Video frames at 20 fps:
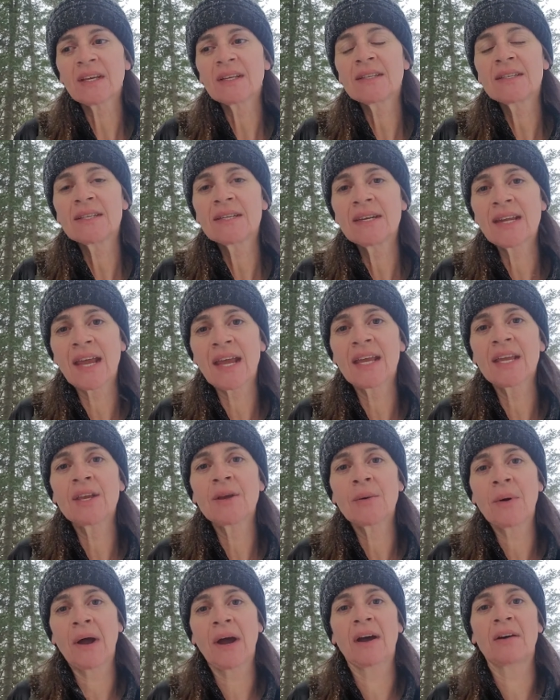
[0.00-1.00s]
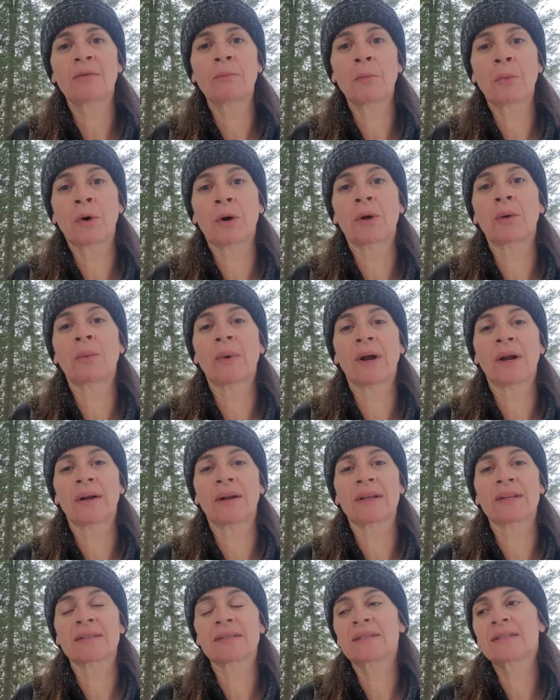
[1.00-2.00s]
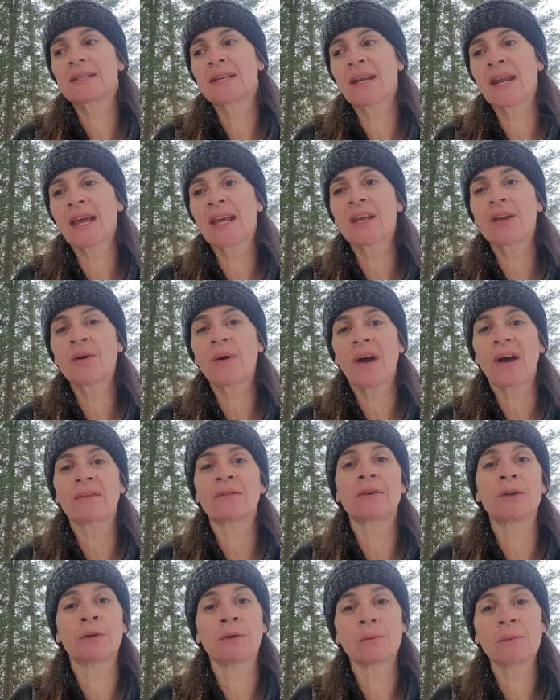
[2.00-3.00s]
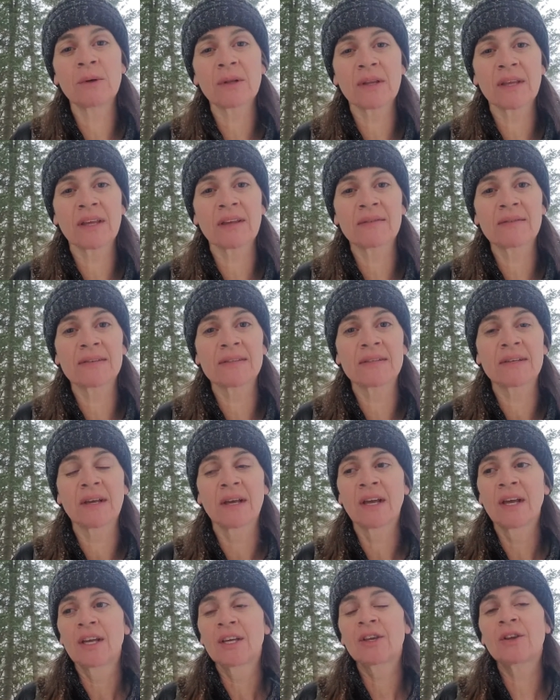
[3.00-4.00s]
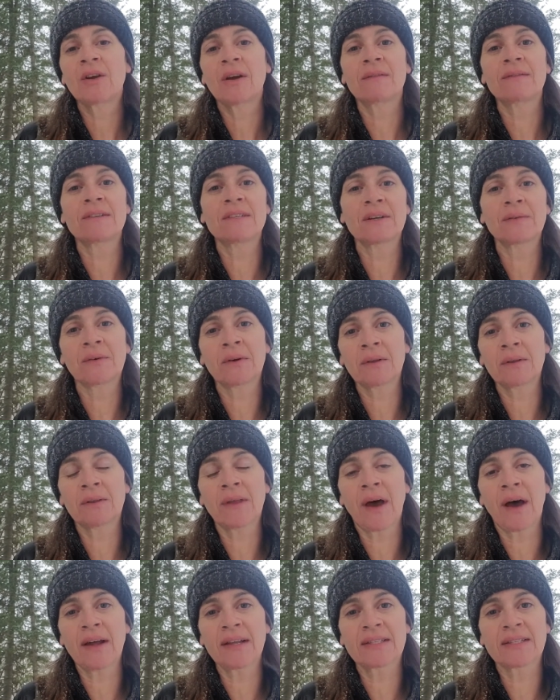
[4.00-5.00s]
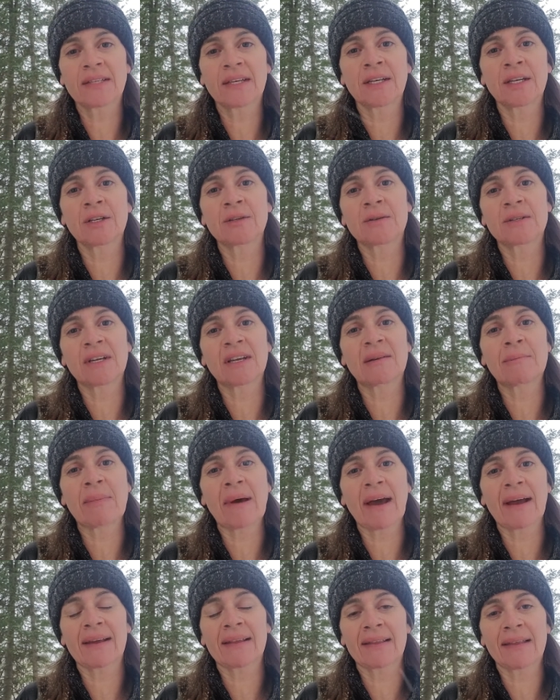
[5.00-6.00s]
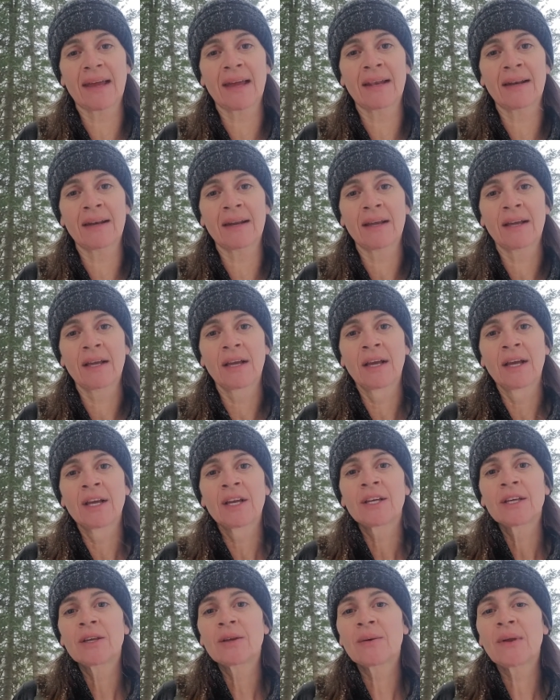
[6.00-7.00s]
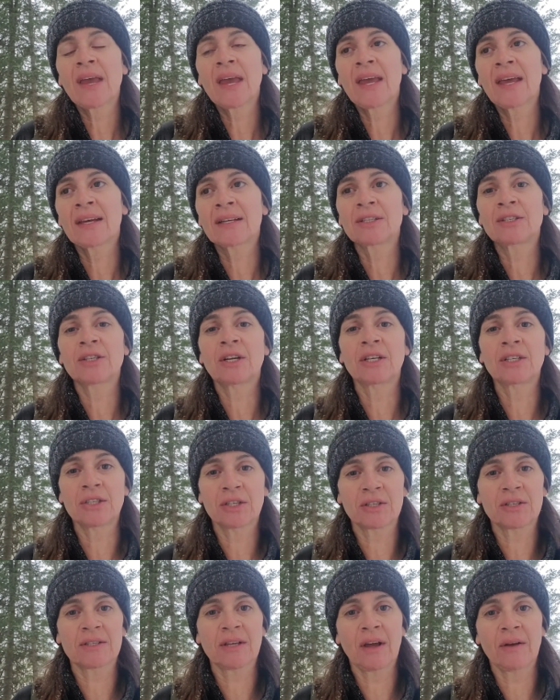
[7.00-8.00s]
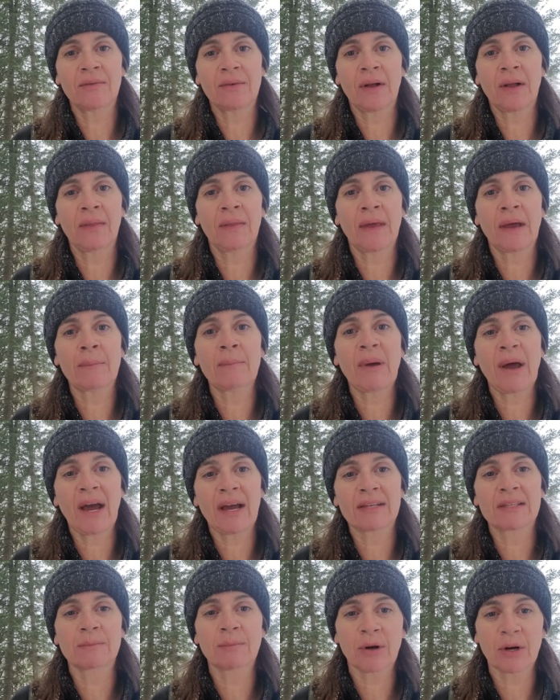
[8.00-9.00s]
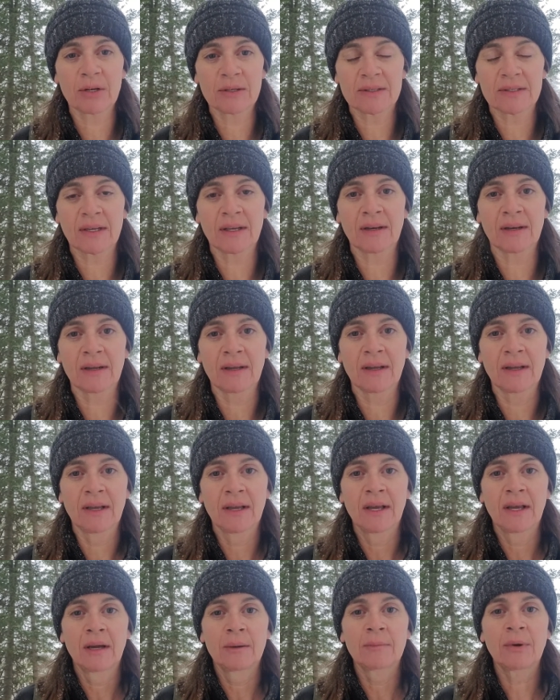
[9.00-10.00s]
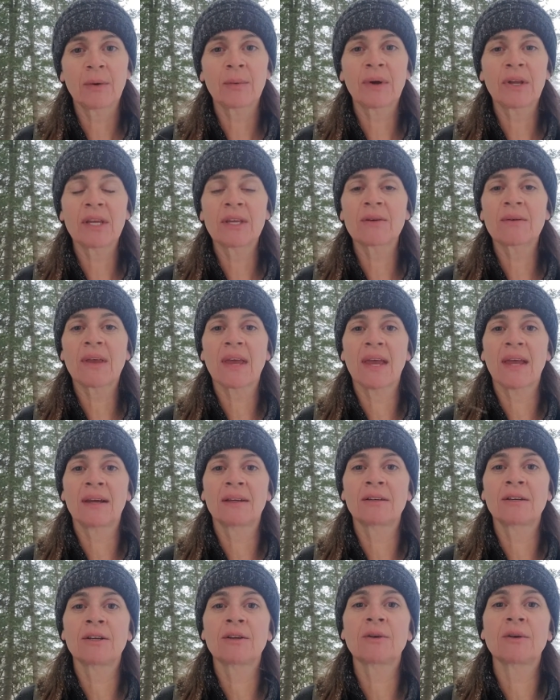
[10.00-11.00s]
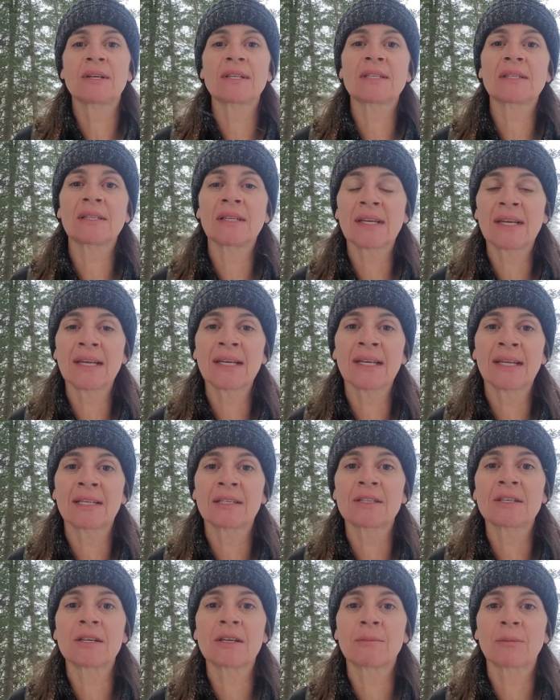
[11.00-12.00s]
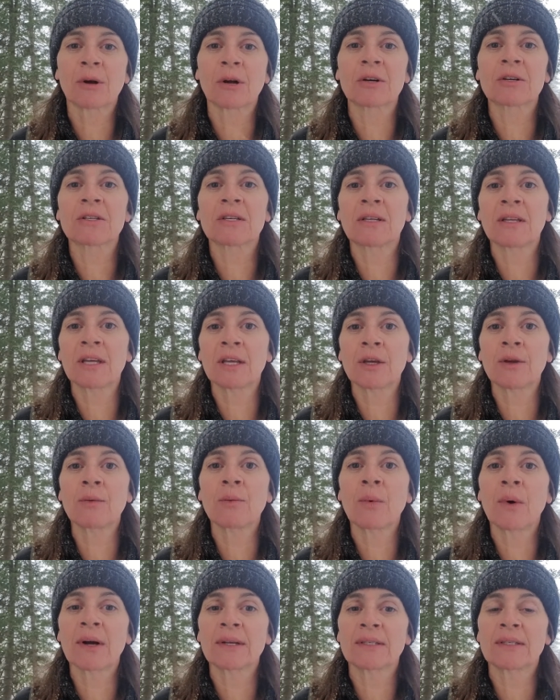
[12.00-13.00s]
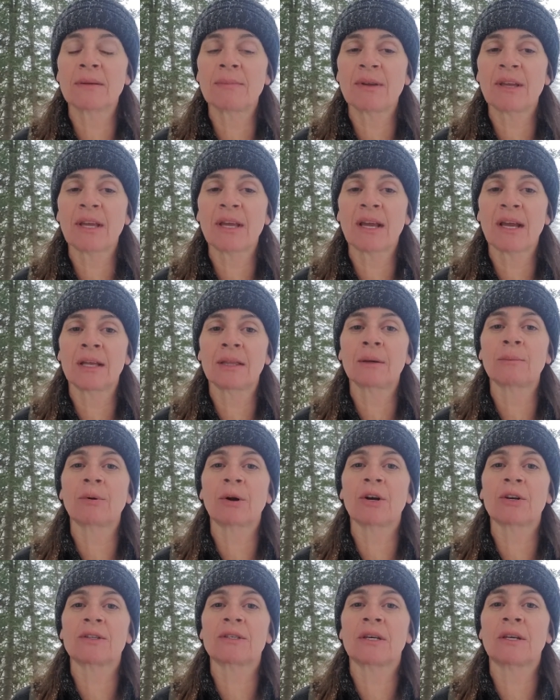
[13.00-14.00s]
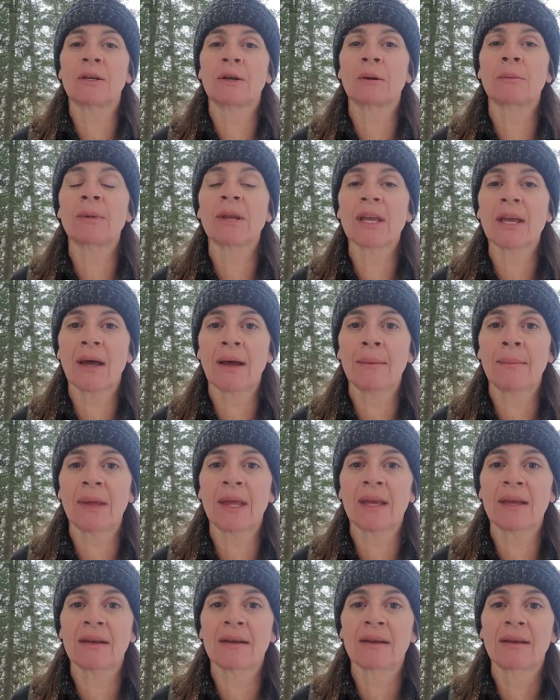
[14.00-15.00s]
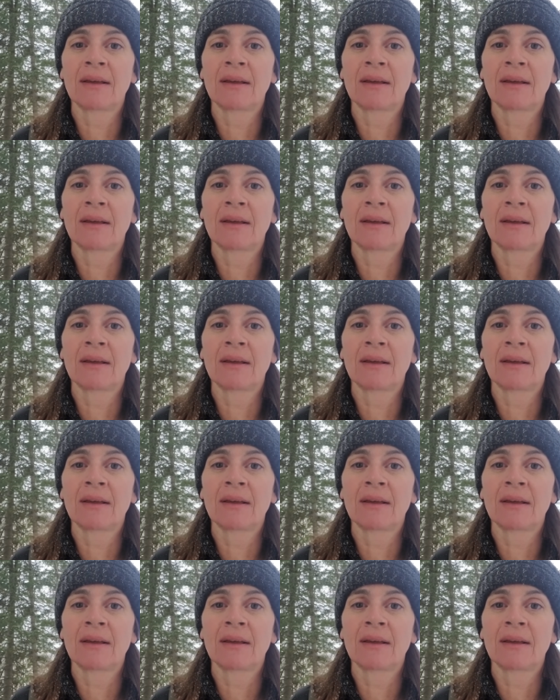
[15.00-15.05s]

Today, you have more awareness. Today, you have new beliefs. You have different thoughts than you did back then. You can't judge yourself on that past person. But what you can do is lean into the person that you want to be and the person you're becoming,